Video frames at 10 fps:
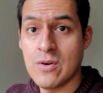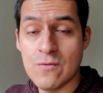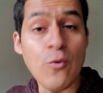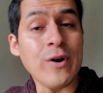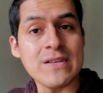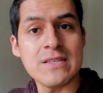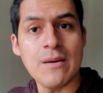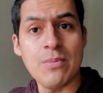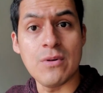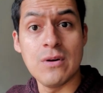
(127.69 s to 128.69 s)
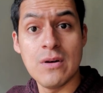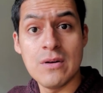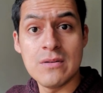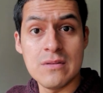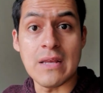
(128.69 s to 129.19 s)
For example,
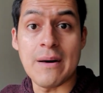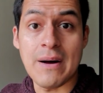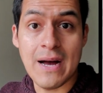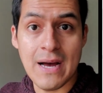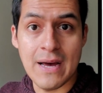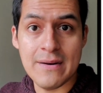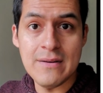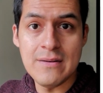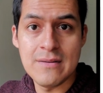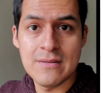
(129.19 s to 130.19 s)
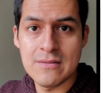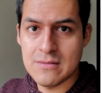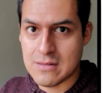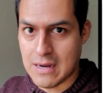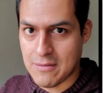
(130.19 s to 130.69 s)
trabajar,
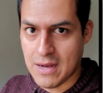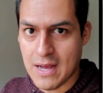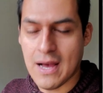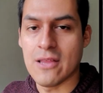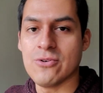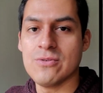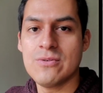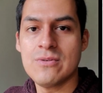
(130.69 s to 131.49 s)
trabajado.